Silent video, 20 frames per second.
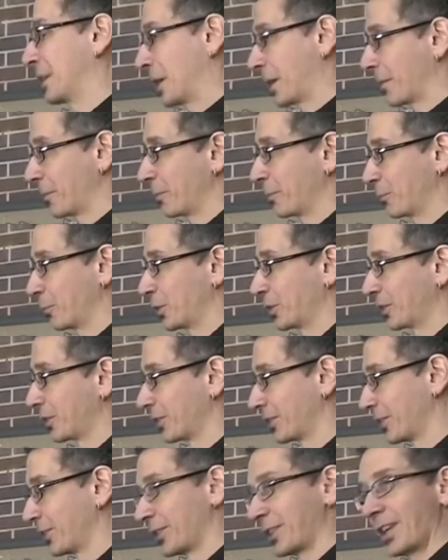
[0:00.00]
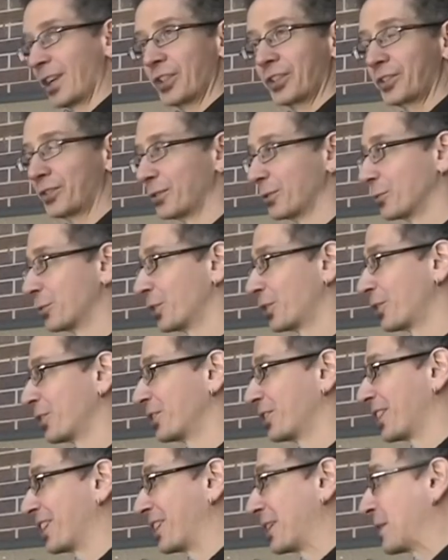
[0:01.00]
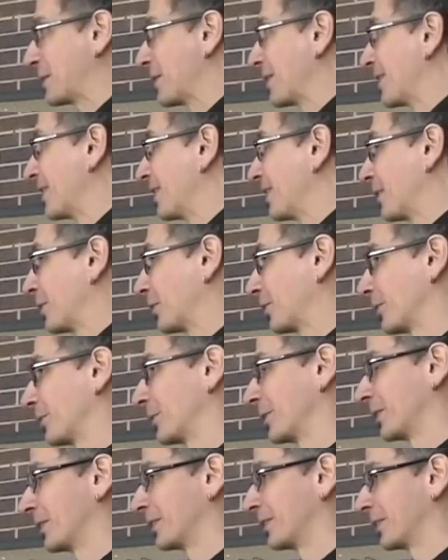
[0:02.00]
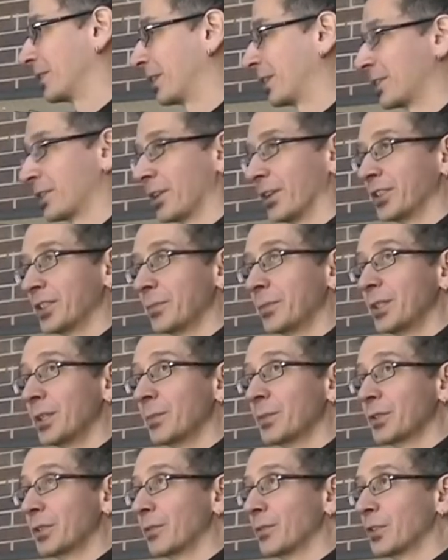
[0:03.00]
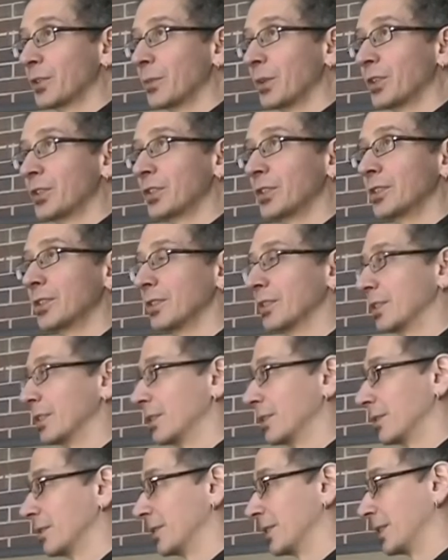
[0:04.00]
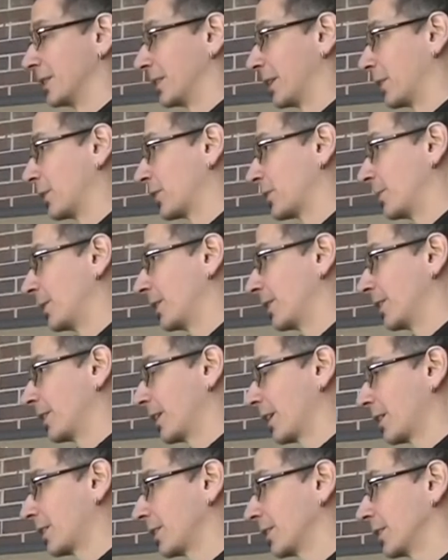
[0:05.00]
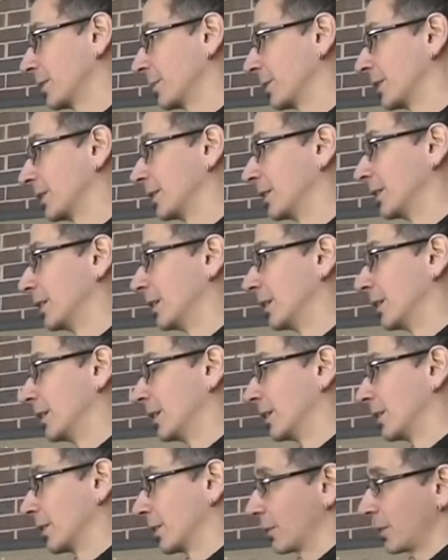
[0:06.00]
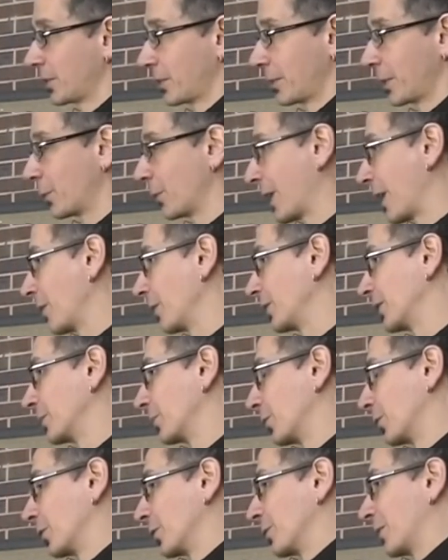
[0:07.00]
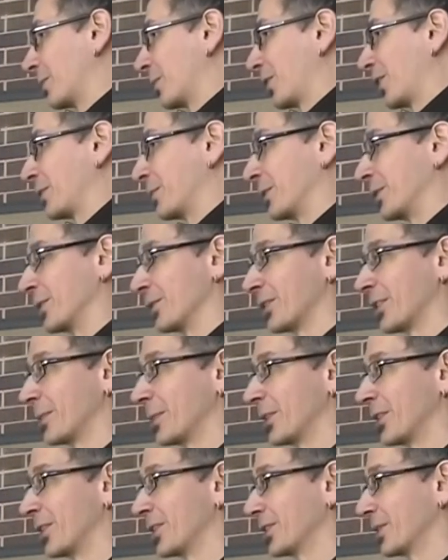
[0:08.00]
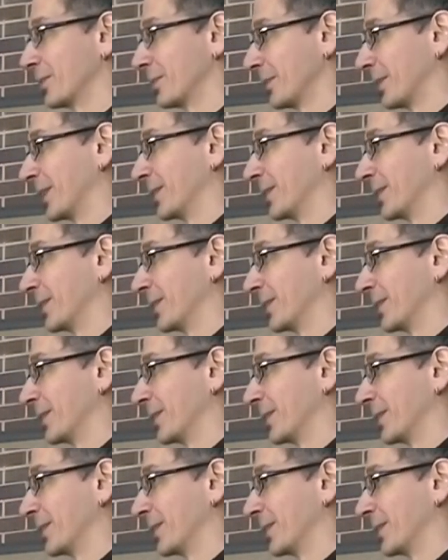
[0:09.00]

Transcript: Yeah, which is International Workers' Day. So it, it, tends not to be observed so much in, in, in English-speaking Canada, but mm -hmm. there is a big rally tomorrow on Parliament Hill. That'll be awesome.